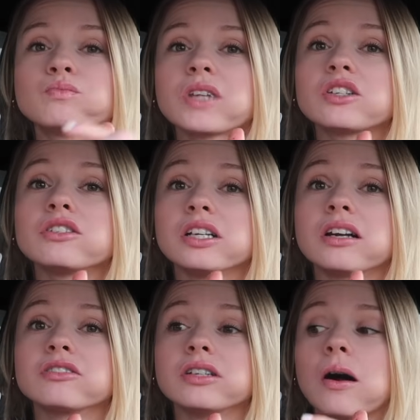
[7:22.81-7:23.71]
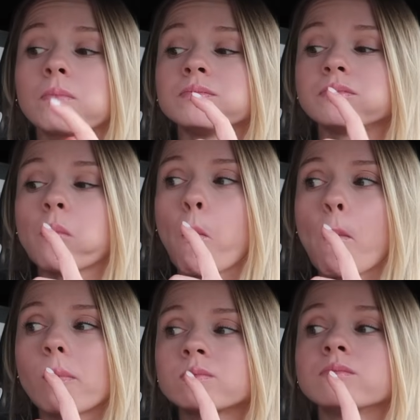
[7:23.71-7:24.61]
That's a 10 out of
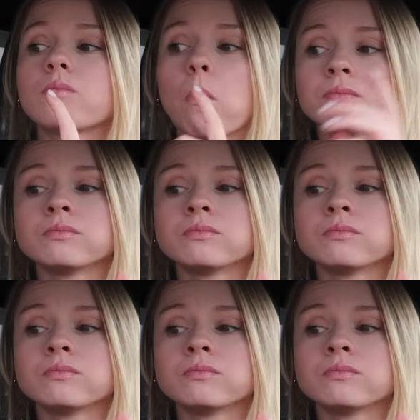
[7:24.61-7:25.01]
10.